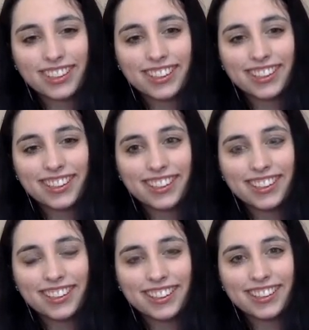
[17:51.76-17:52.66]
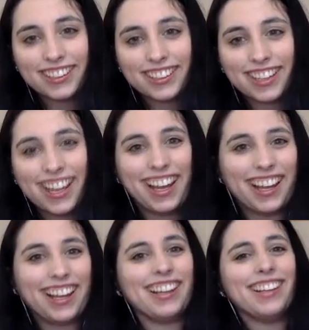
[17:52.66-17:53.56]

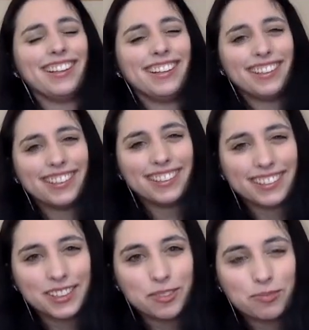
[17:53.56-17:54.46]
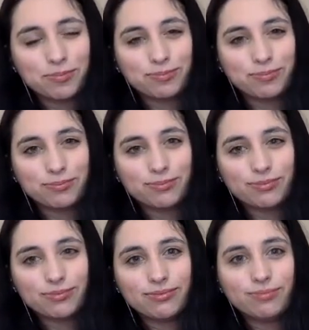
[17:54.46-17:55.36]

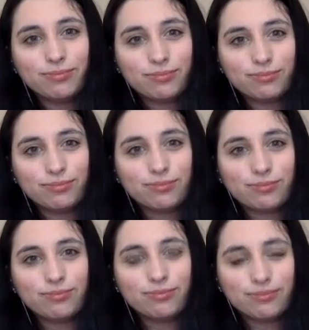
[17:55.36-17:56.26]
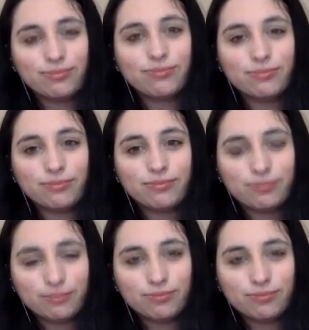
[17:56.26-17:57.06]
(silent)